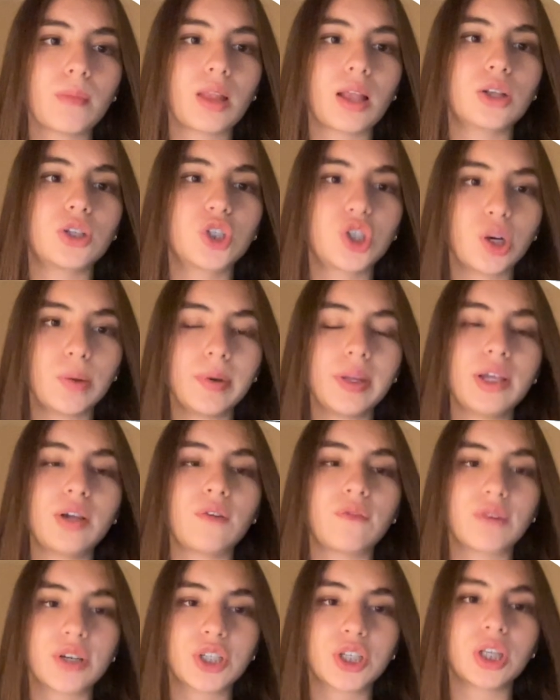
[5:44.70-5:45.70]
Germany
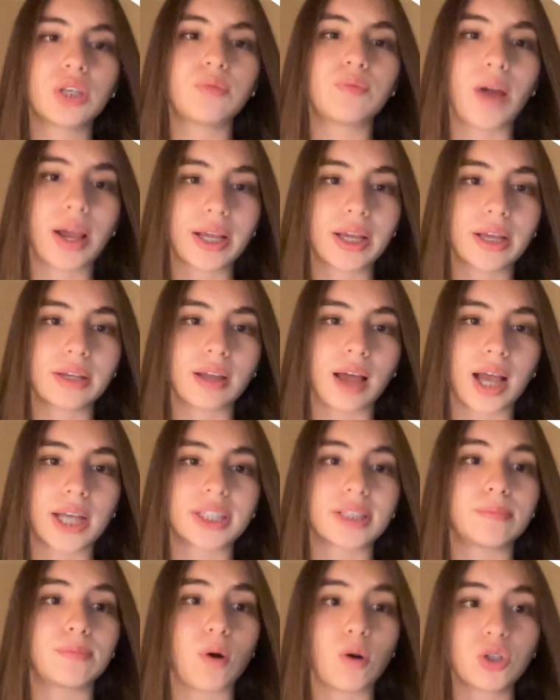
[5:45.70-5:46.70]
officially recognized
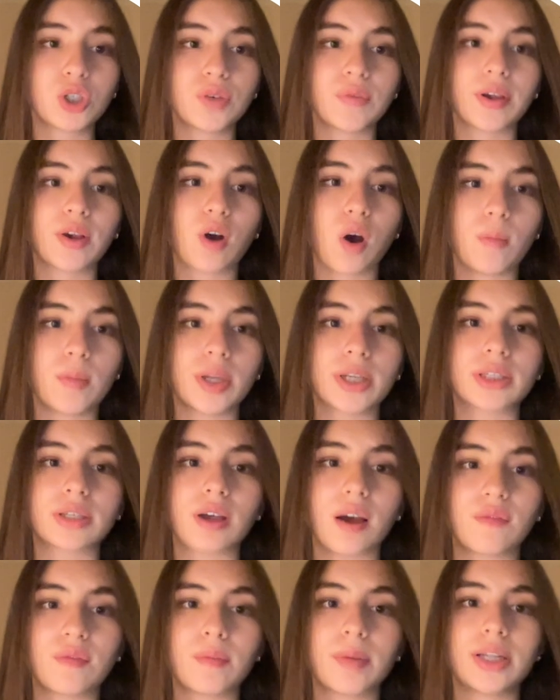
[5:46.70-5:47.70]
the Bolshevik communist
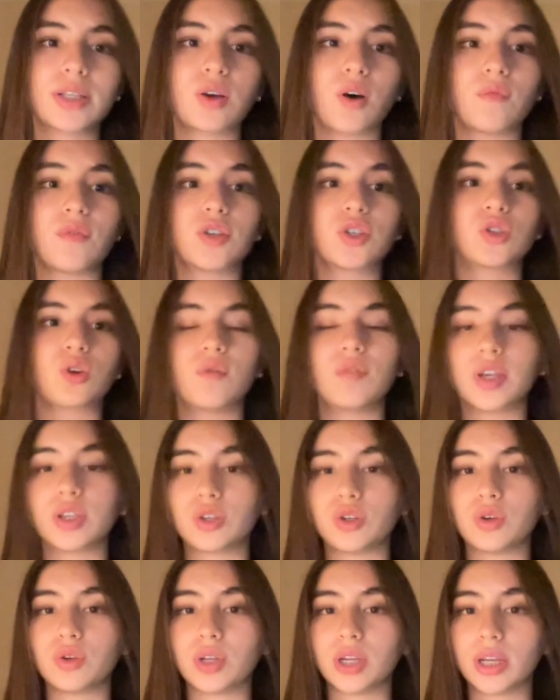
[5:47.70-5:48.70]
government of the
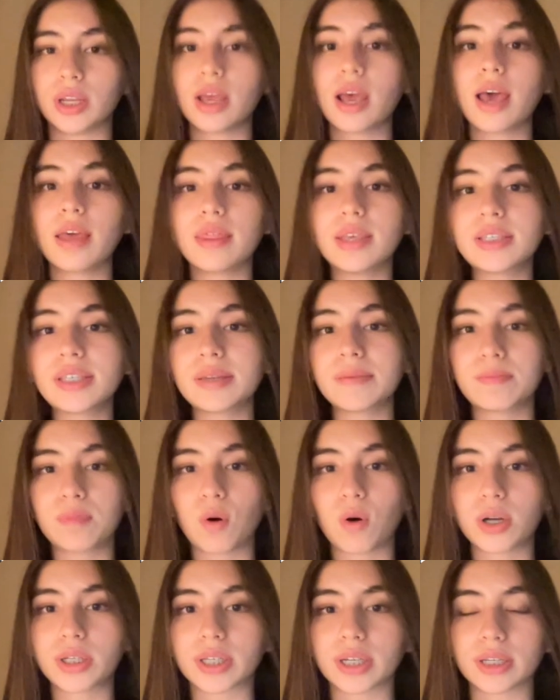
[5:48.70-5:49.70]
Soviet Union. This is
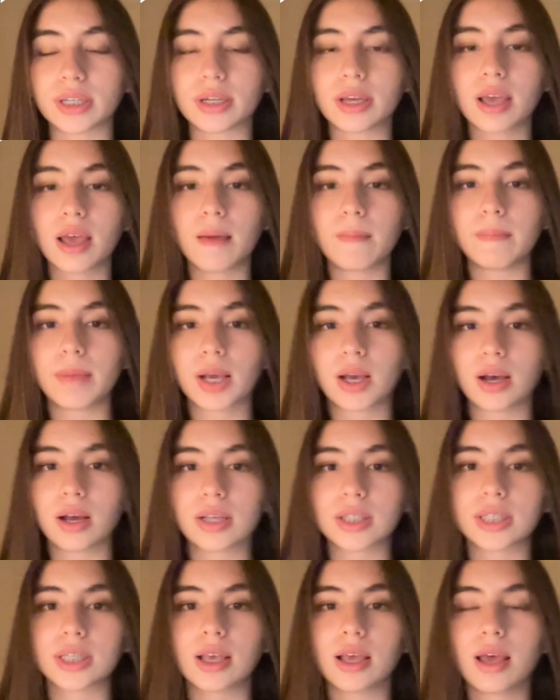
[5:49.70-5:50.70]
important
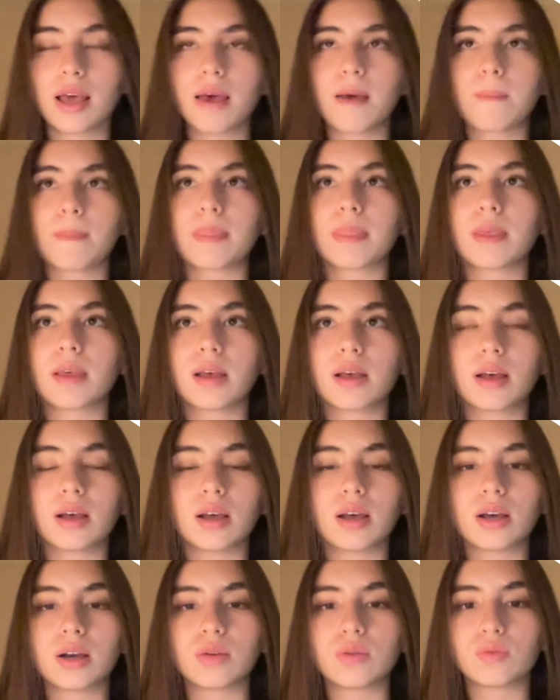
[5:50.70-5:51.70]
because
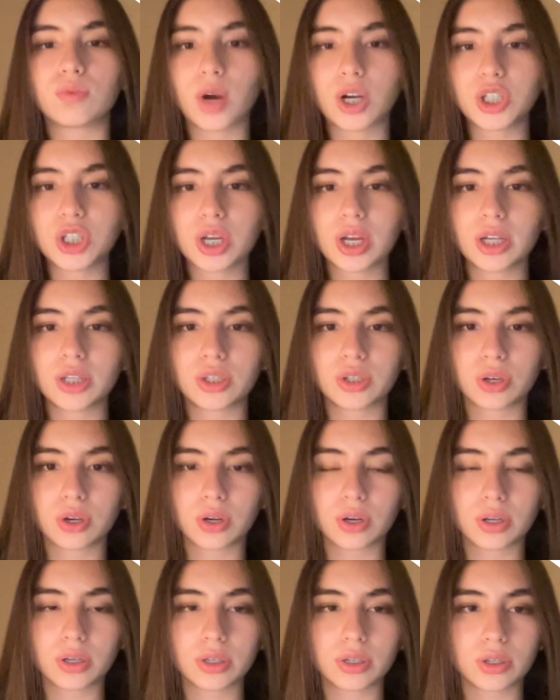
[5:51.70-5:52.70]
Russia had
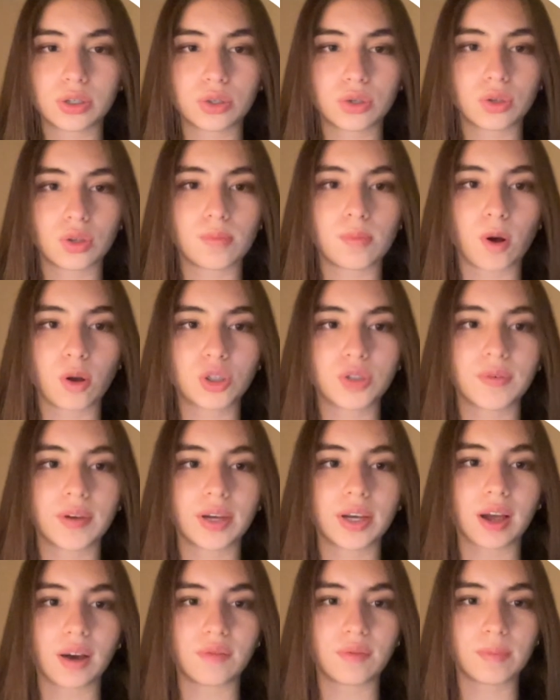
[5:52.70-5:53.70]
turned to the
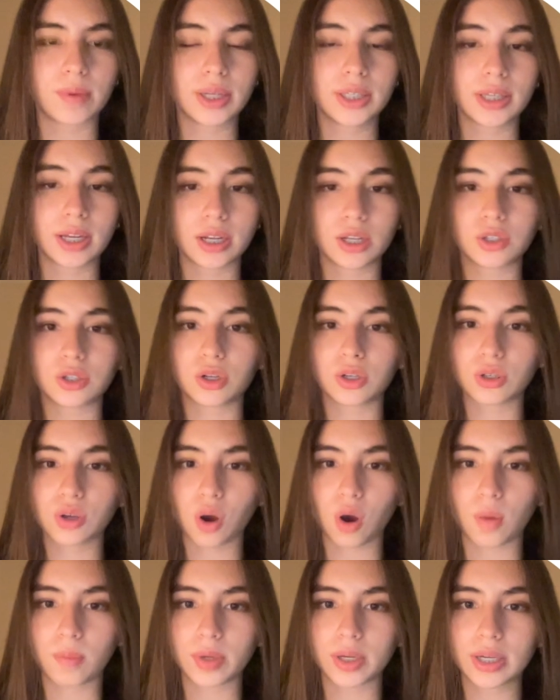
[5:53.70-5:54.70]
Bolshevik government and had turned
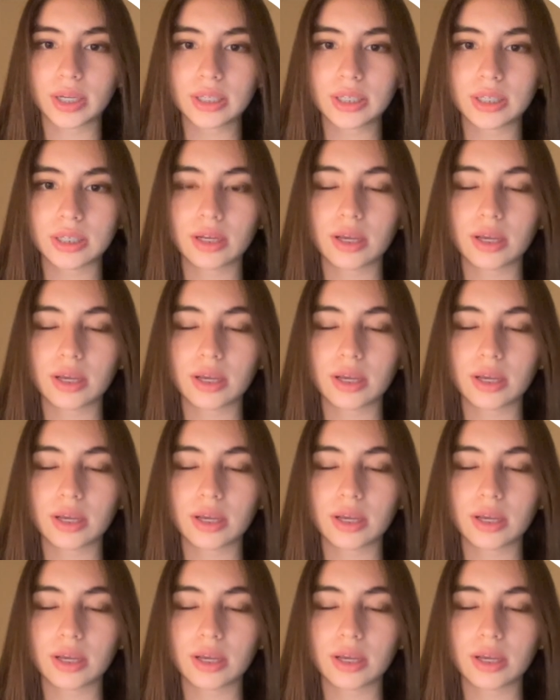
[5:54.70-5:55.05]
communist